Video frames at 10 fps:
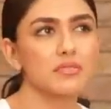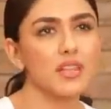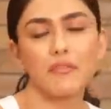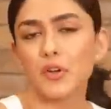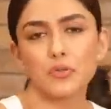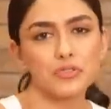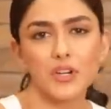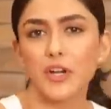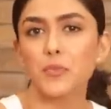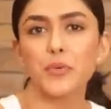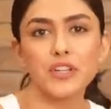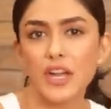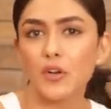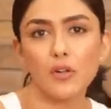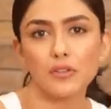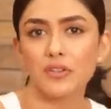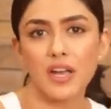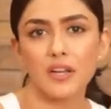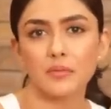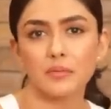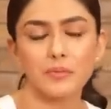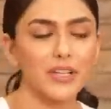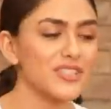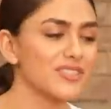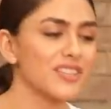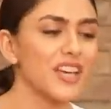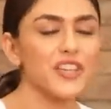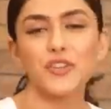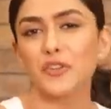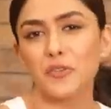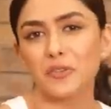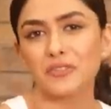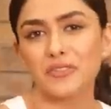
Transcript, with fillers: someone who's trying to pretend all the time because you know